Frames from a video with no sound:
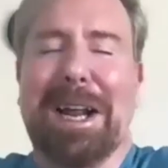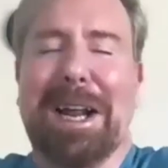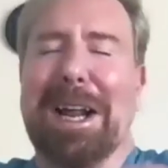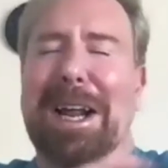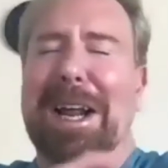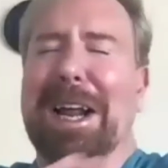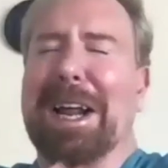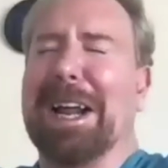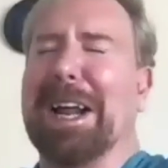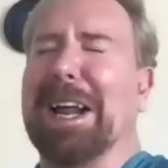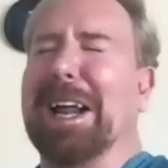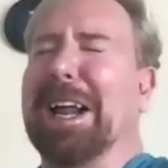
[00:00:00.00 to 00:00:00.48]
I
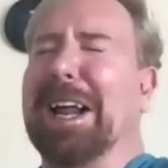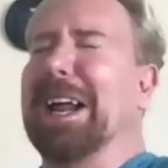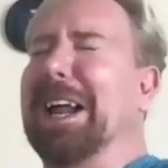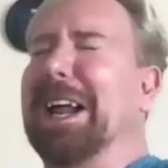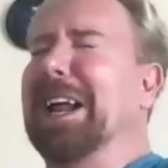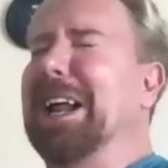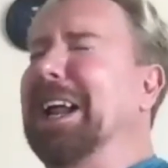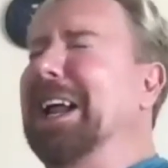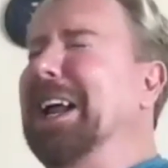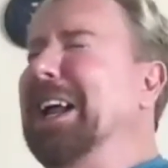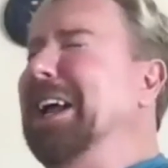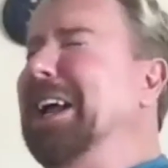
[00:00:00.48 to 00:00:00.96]
have
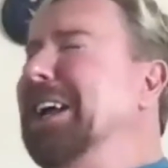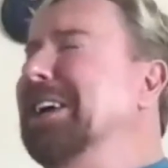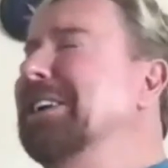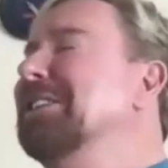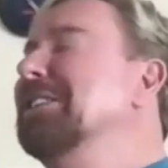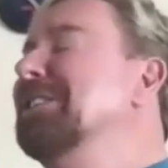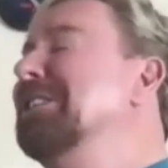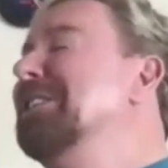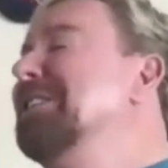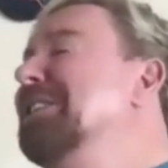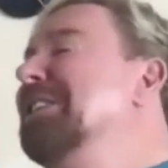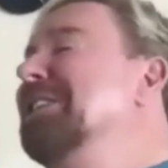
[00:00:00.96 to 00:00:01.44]

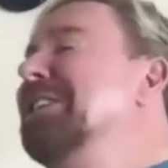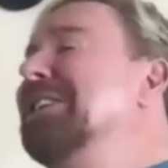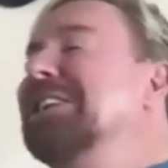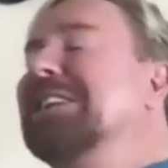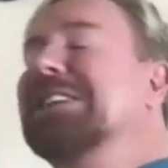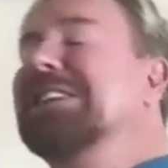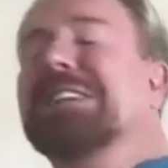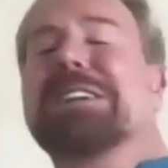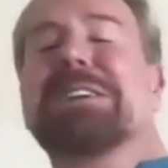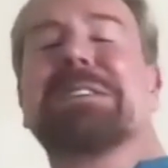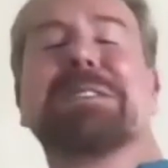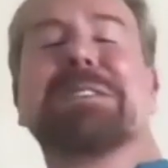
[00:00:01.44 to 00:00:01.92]
gone to a
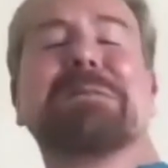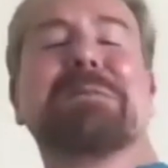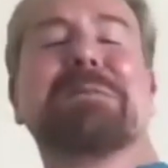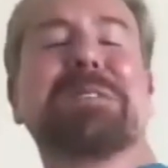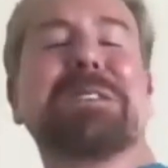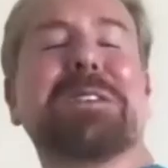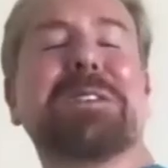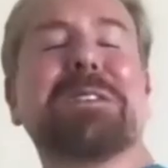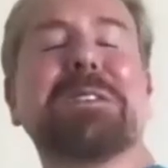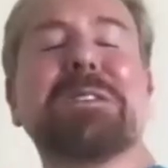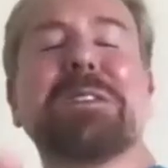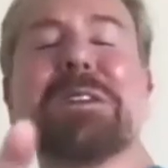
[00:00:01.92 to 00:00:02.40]

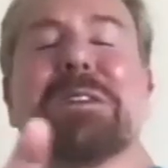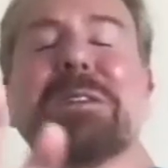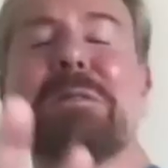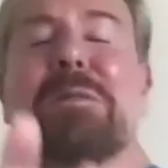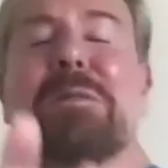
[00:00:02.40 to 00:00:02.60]
surgeon and say